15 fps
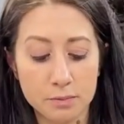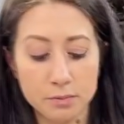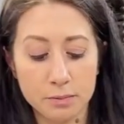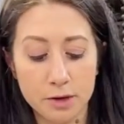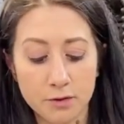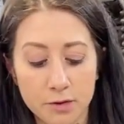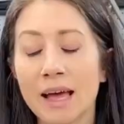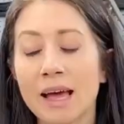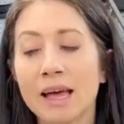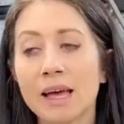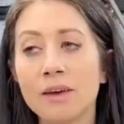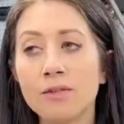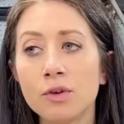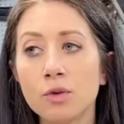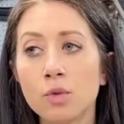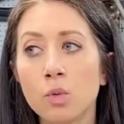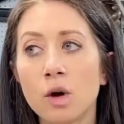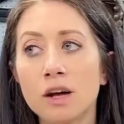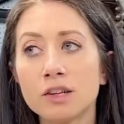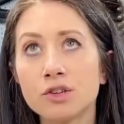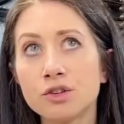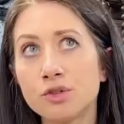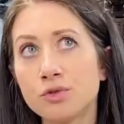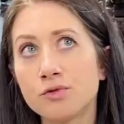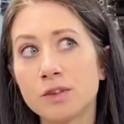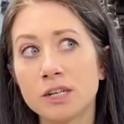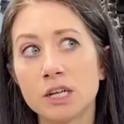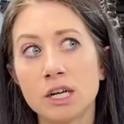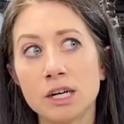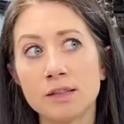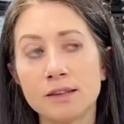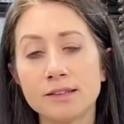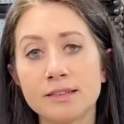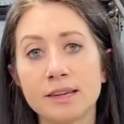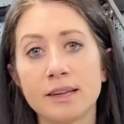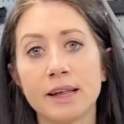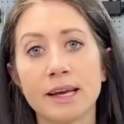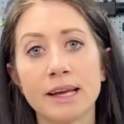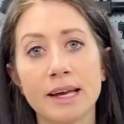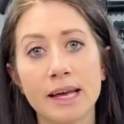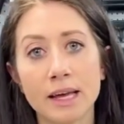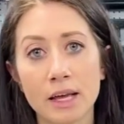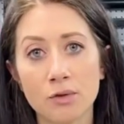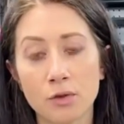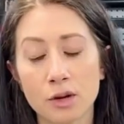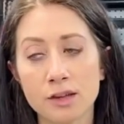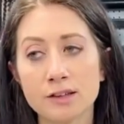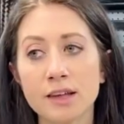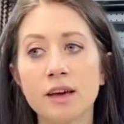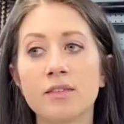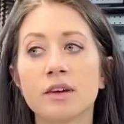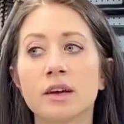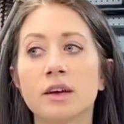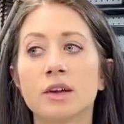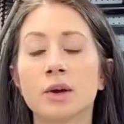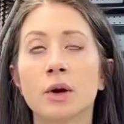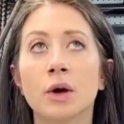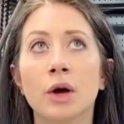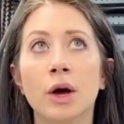But if you want to fit on, let's say like an AK-47,